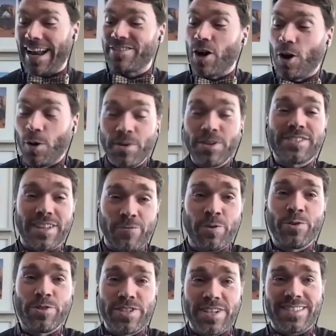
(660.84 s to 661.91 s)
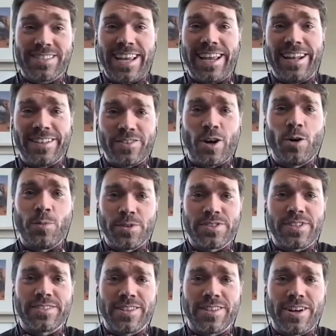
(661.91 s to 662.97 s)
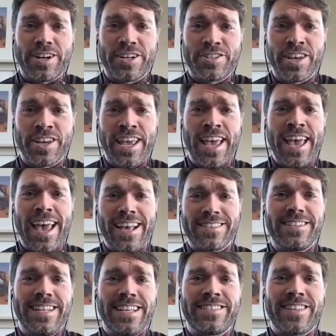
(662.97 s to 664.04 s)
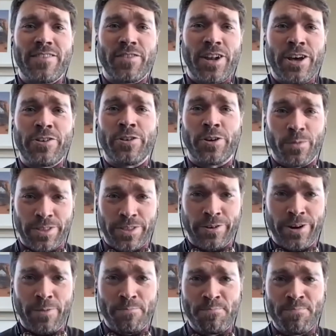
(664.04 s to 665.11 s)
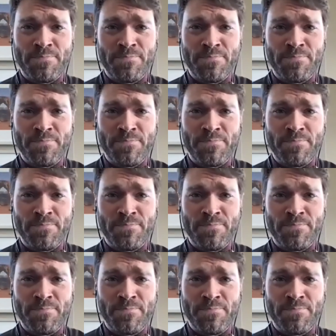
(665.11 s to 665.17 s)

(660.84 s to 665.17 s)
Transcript: It's almost we were just saying it's almost as large as a D700 with a grip.